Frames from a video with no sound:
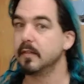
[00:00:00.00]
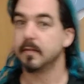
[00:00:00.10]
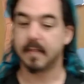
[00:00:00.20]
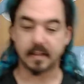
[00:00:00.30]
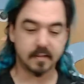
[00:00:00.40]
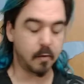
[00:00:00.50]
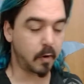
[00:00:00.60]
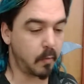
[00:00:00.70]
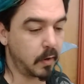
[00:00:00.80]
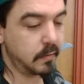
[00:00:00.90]
That's not what I
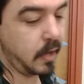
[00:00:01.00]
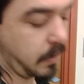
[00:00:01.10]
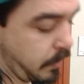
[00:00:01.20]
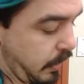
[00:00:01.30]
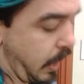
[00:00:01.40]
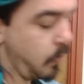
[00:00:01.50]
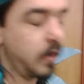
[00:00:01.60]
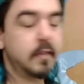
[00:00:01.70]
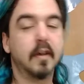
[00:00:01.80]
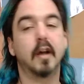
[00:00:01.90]
want to talk about. I
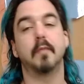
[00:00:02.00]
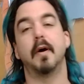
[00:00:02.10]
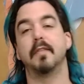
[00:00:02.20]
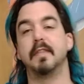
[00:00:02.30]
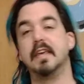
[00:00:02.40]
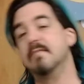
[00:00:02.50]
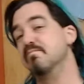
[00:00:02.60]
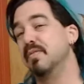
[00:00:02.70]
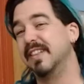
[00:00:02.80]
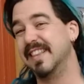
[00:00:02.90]
want to talk about the
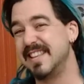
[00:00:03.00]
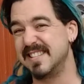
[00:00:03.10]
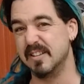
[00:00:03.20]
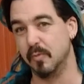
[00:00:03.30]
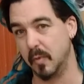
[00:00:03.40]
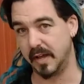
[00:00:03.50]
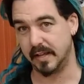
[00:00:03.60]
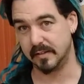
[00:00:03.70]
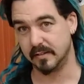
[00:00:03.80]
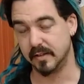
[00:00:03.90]
implicit
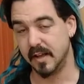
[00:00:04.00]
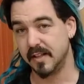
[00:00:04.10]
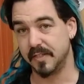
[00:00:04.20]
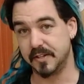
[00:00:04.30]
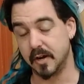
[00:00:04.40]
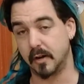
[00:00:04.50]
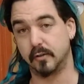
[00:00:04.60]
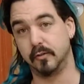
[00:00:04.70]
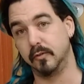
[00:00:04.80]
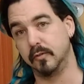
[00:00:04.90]
ways that Dr.
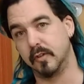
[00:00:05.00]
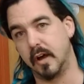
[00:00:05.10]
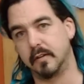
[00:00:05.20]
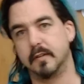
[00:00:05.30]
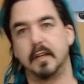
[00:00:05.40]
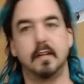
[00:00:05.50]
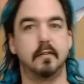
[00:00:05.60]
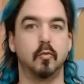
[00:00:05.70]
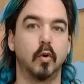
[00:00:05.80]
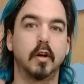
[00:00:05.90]
Seuss talks to kids,
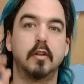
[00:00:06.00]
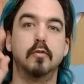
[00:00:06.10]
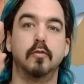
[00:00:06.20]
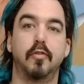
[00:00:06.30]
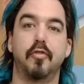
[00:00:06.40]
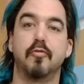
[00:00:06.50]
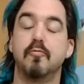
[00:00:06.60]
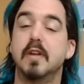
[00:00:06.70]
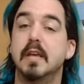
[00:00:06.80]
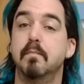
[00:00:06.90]
and we're going to use
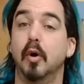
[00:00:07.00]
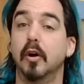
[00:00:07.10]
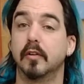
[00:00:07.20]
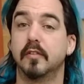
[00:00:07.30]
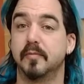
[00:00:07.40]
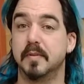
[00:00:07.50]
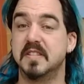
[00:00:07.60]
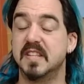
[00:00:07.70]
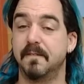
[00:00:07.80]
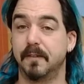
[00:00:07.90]
3 books
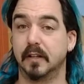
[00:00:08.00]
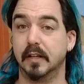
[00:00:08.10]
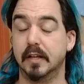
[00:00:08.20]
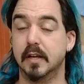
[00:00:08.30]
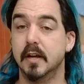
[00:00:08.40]
specifically